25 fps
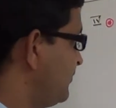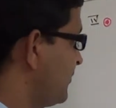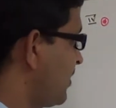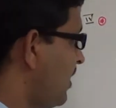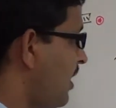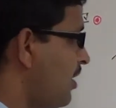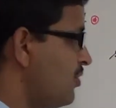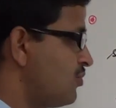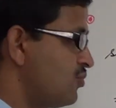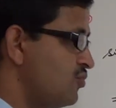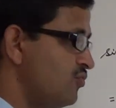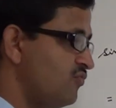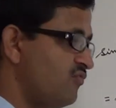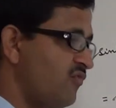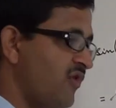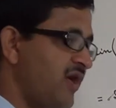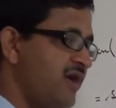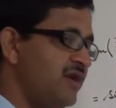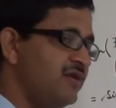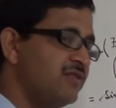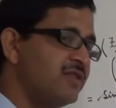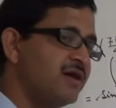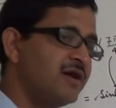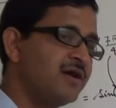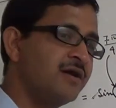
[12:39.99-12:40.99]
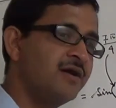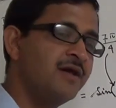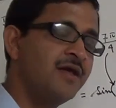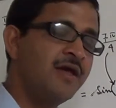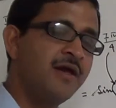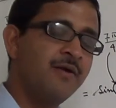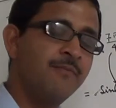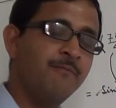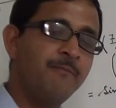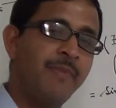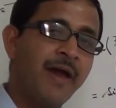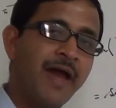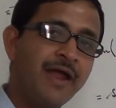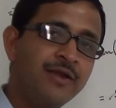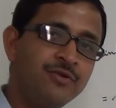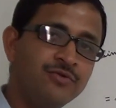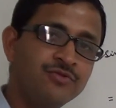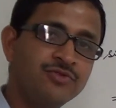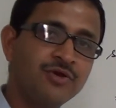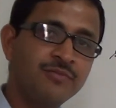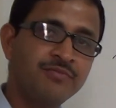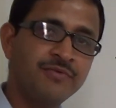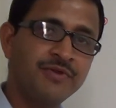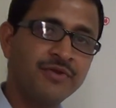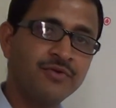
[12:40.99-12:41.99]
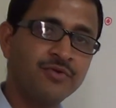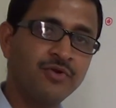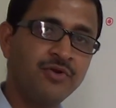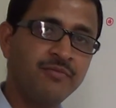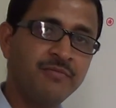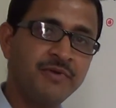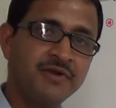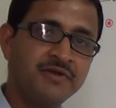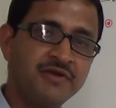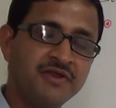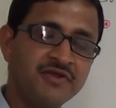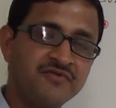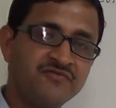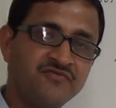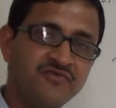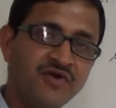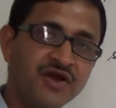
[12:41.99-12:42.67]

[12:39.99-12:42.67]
how to find the values of trigonometric